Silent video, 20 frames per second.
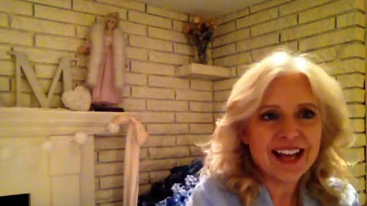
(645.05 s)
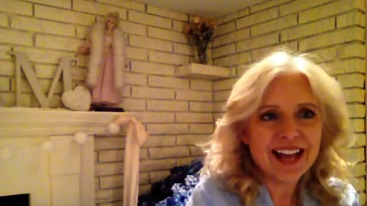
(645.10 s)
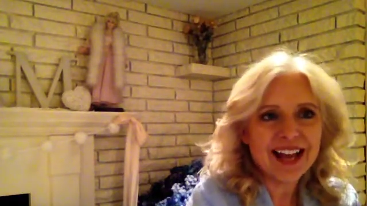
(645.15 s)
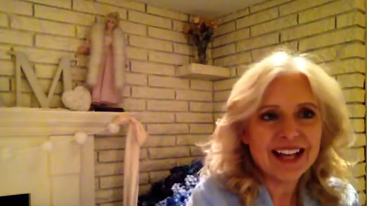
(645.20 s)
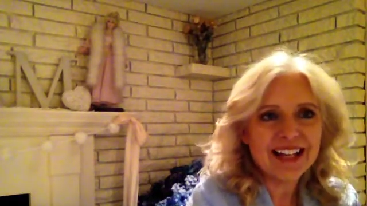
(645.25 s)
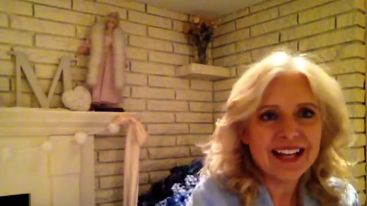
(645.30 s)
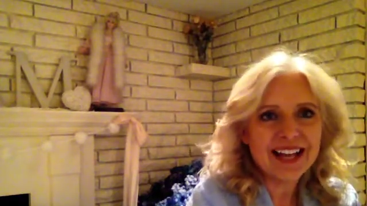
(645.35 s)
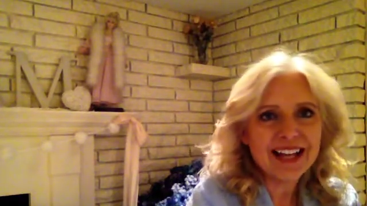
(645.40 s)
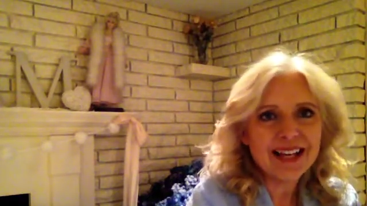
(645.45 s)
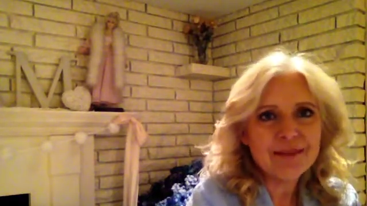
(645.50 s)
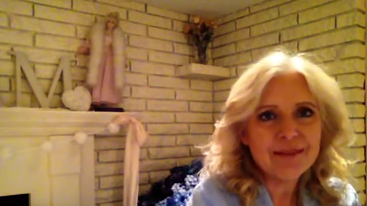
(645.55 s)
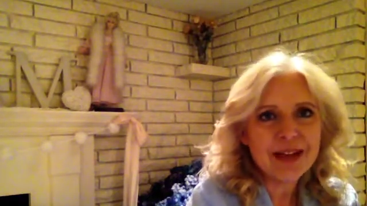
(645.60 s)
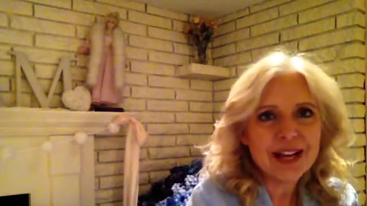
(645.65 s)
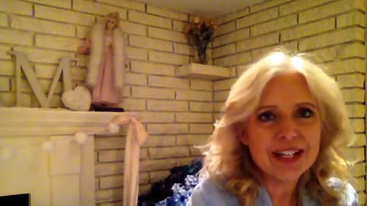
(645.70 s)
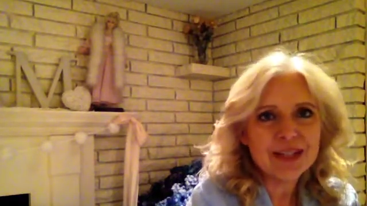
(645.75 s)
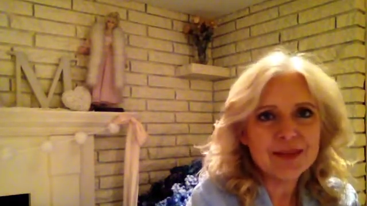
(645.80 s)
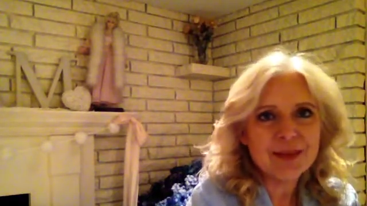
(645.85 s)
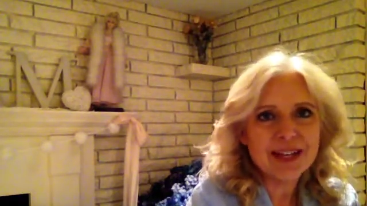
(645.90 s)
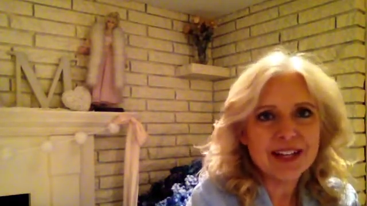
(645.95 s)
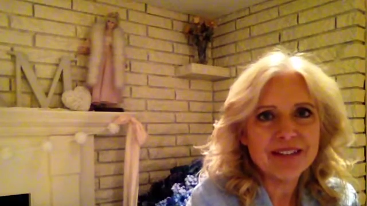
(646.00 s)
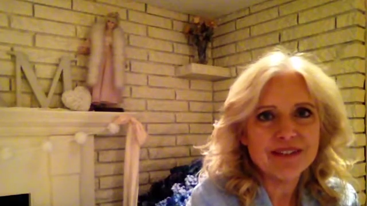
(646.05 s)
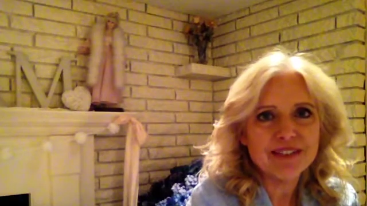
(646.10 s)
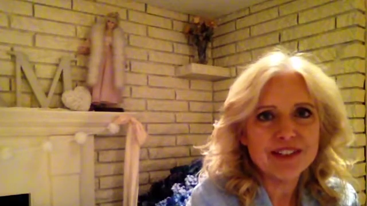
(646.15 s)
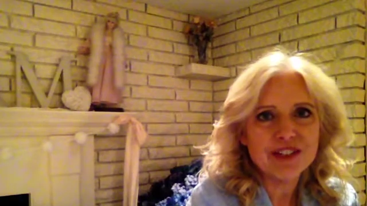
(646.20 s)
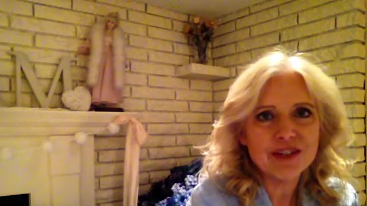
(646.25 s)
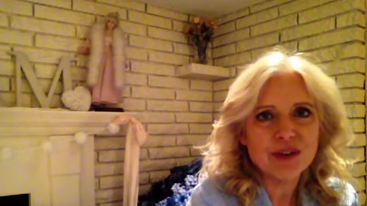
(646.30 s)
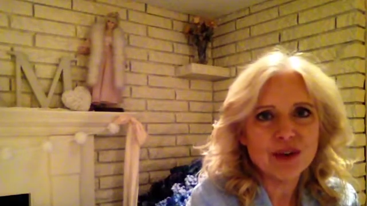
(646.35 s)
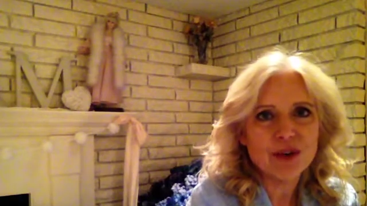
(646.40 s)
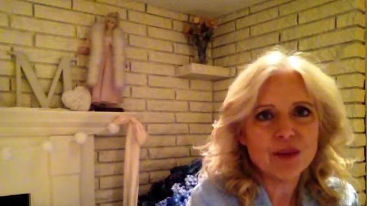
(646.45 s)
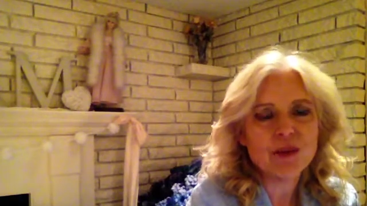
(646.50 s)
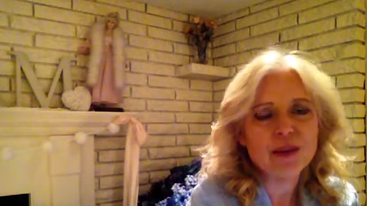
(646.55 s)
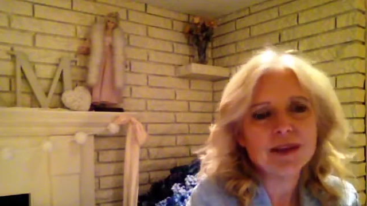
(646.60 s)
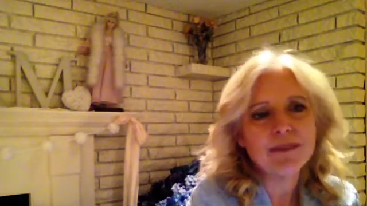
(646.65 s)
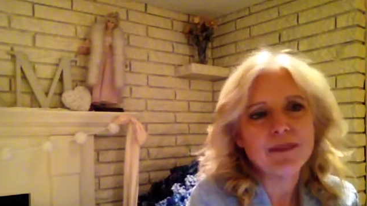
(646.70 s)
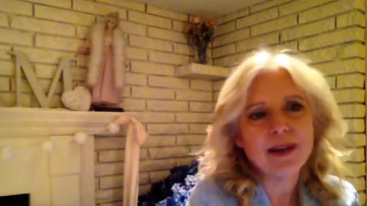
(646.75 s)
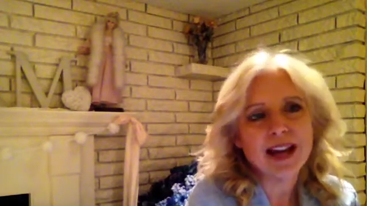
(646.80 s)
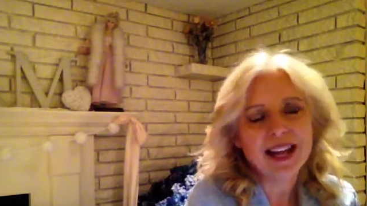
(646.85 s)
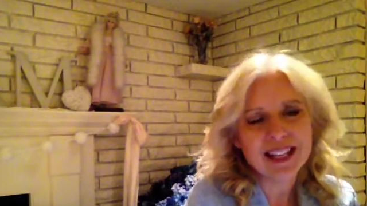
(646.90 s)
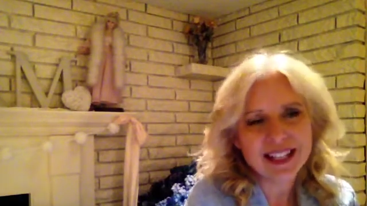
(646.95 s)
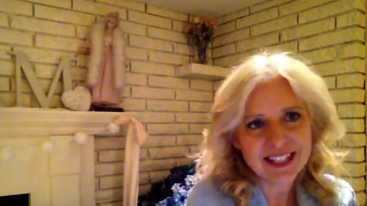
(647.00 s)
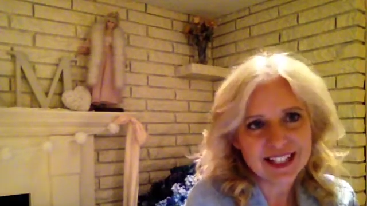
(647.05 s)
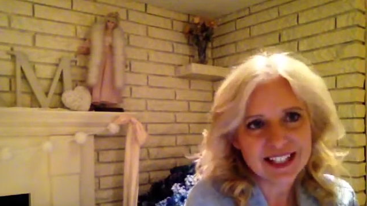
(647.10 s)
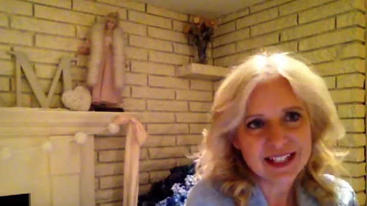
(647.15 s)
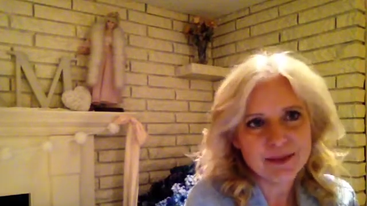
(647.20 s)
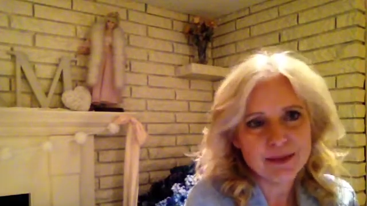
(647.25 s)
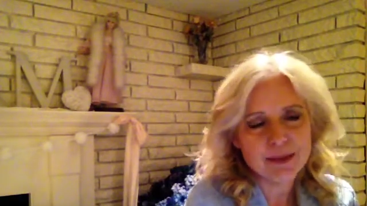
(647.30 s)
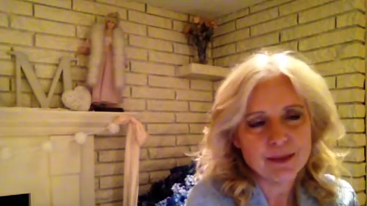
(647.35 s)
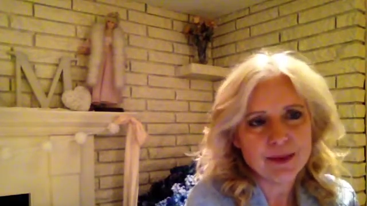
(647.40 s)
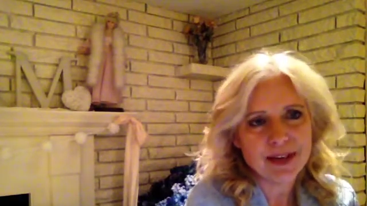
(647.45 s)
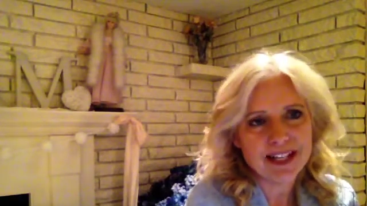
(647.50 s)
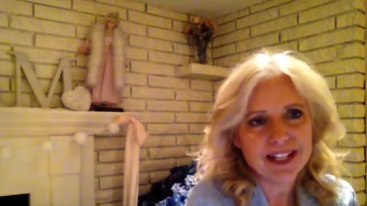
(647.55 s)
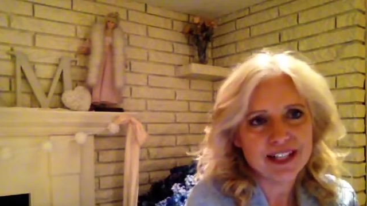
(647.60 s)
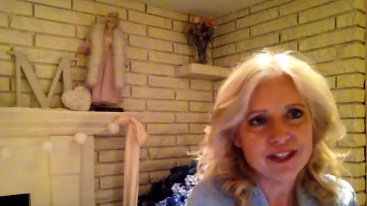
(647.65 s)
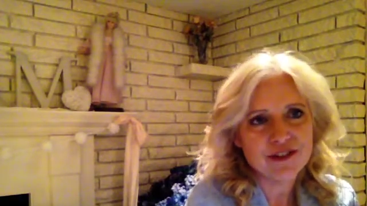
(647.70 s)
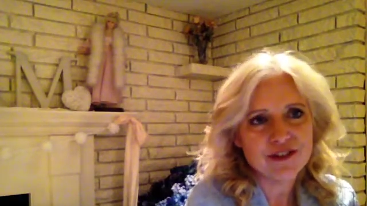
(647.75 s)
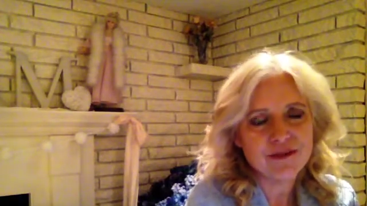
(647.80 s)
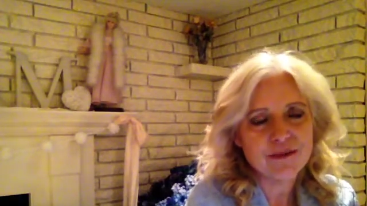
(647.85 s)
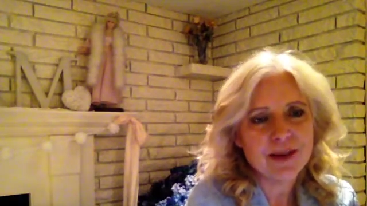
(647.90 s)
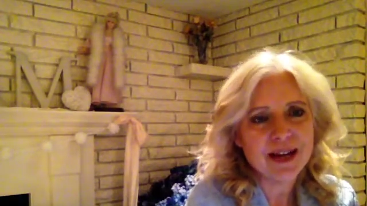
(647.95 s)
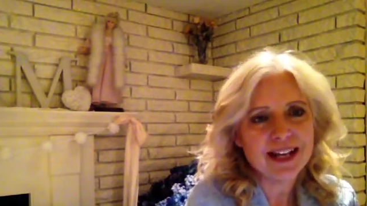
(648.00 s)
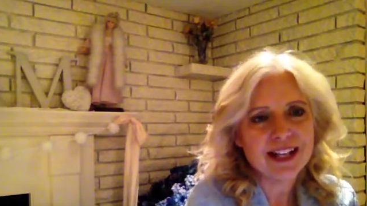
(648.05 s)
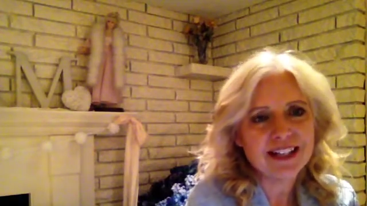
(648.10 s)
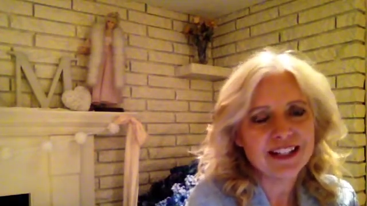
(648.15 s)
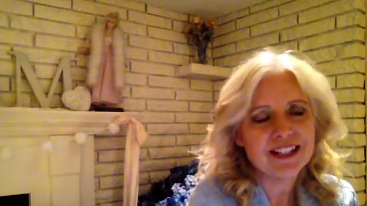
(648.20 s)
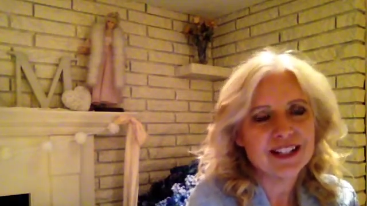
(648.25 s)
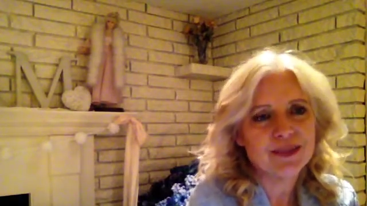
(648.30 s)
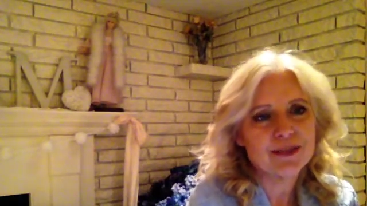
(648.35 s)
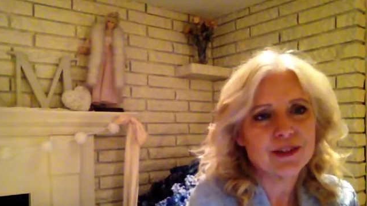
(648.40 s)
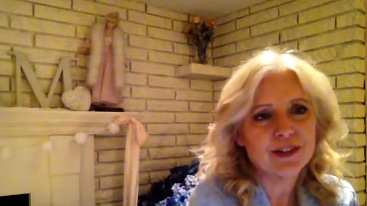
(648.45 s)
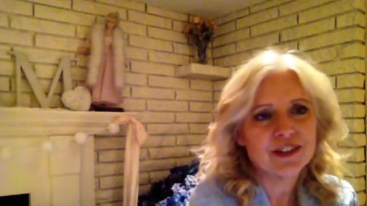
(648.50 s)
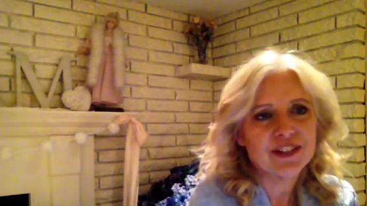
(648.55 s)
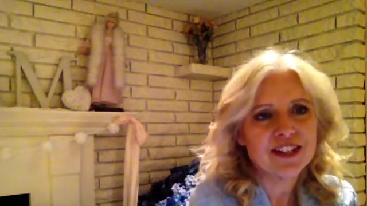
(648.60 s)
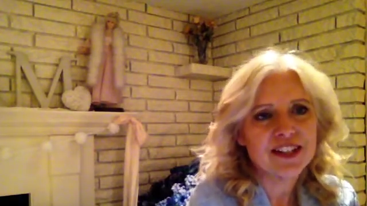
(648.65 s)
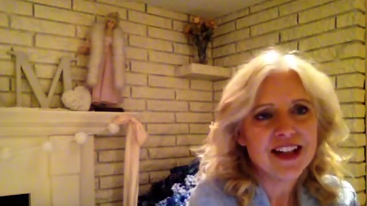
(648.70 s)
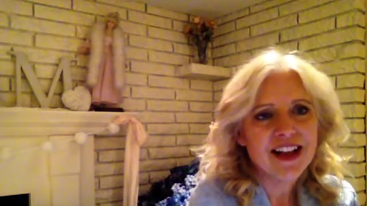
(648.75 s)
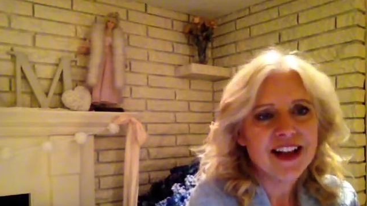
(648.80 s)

I kind of match my inventory with my customer base. So if my customers